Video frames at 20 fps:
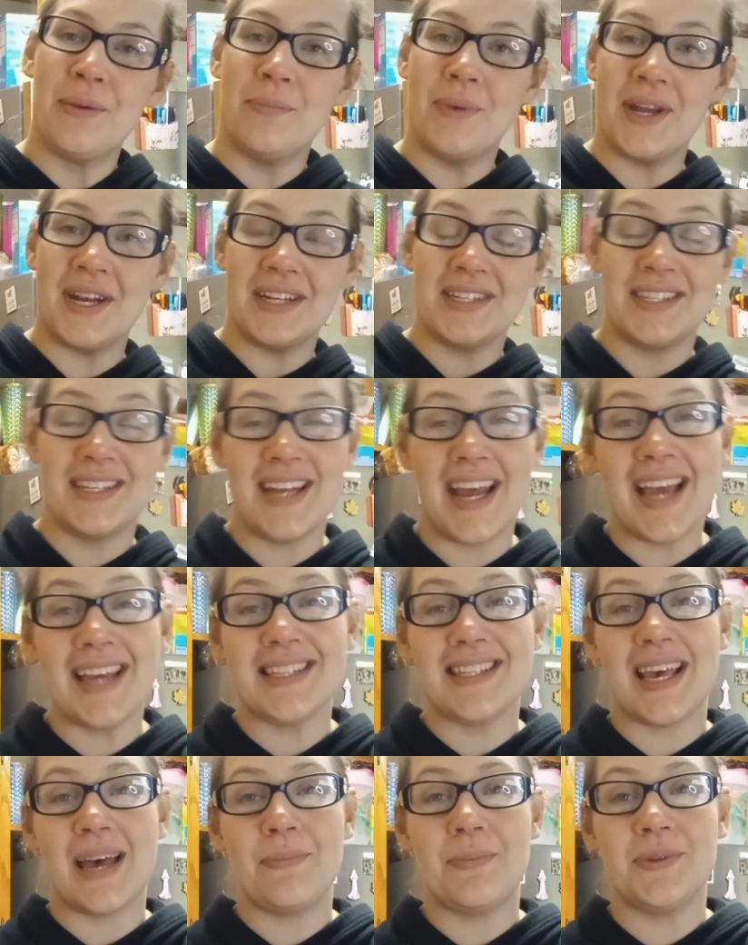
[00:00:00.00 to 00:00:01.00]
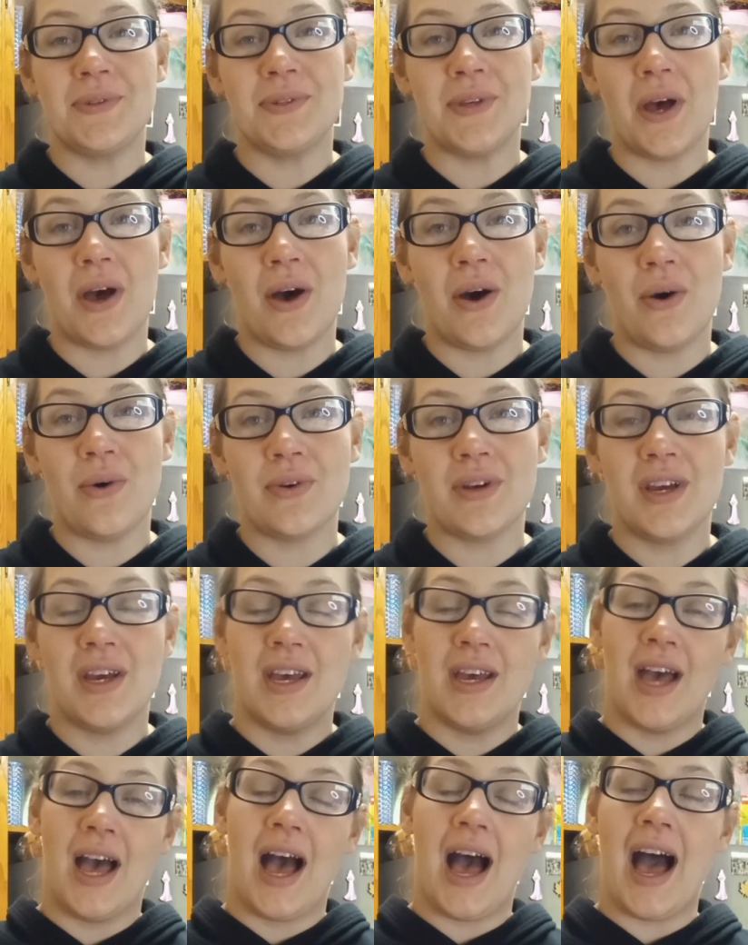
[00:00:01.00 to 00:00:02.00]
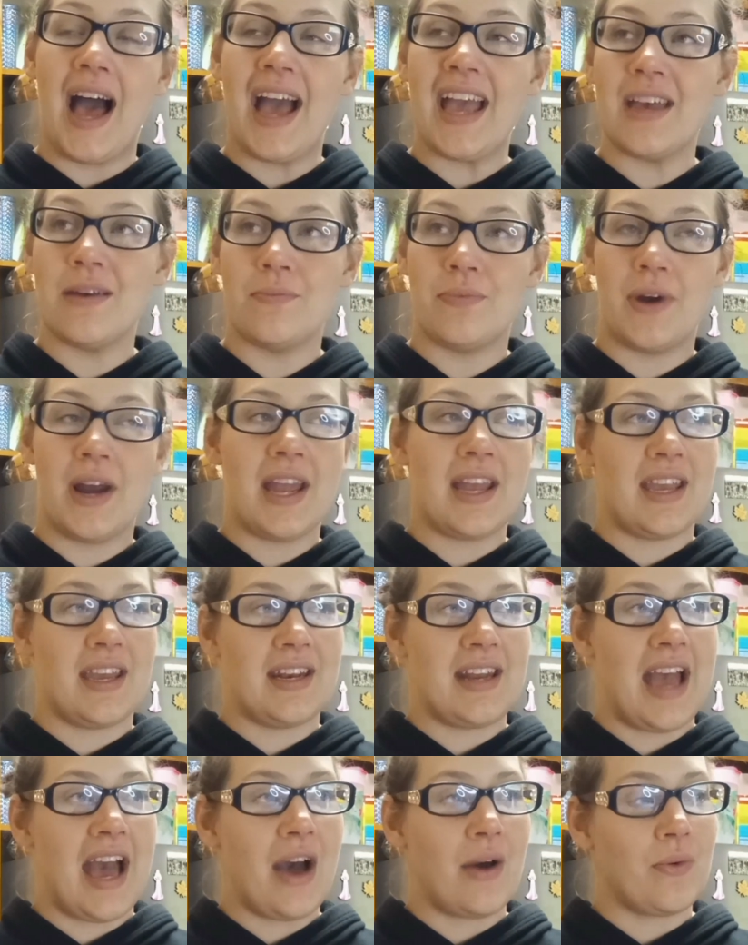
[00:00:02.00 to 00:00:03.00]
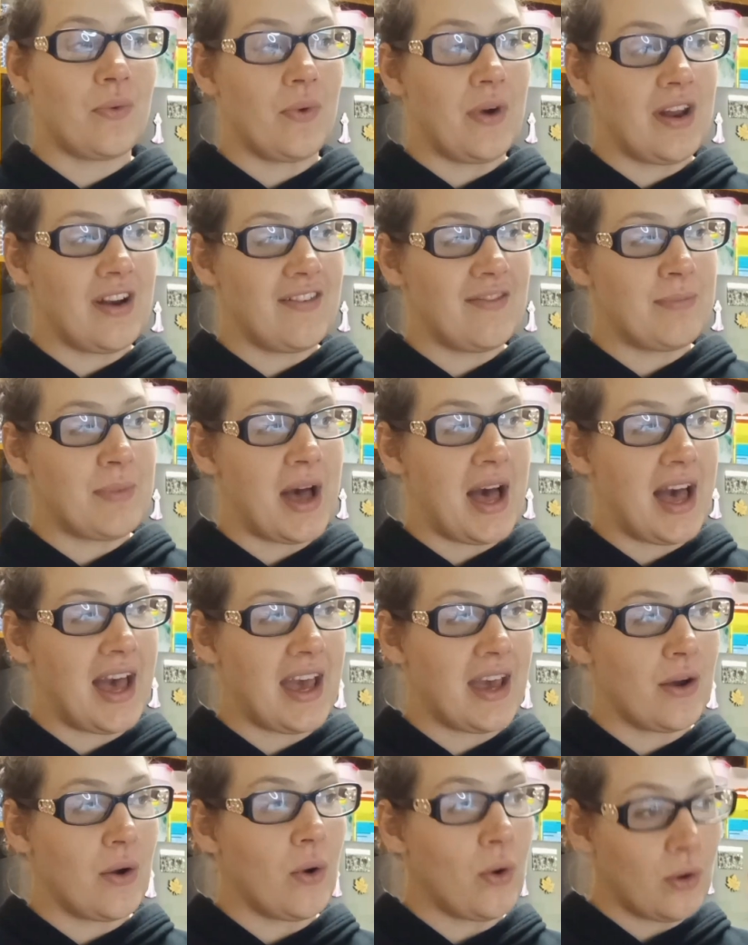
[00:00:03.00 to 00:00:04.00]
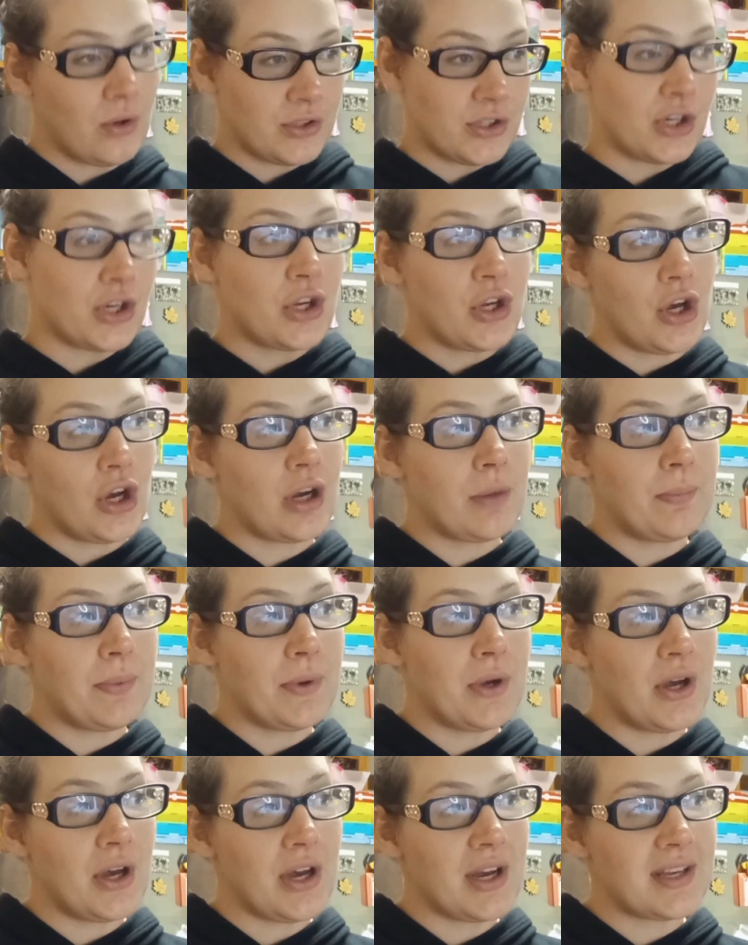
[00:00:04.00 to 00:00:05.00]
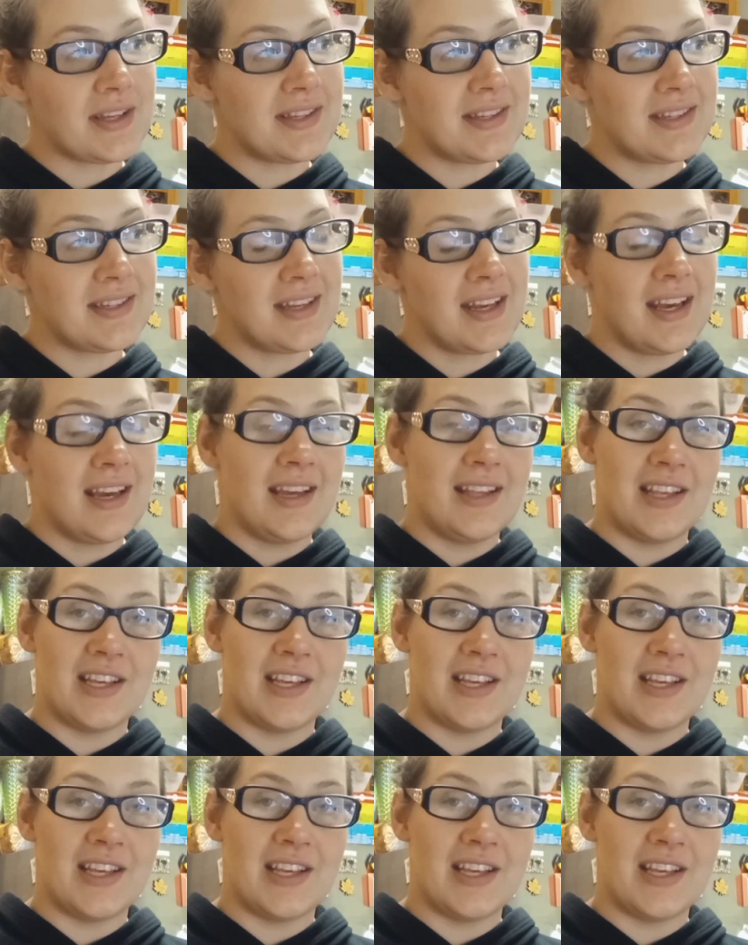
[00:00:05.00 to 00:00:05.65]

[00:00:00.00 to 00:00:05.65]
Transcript: But in today's episode, I am breaking out one of my older cookbooks.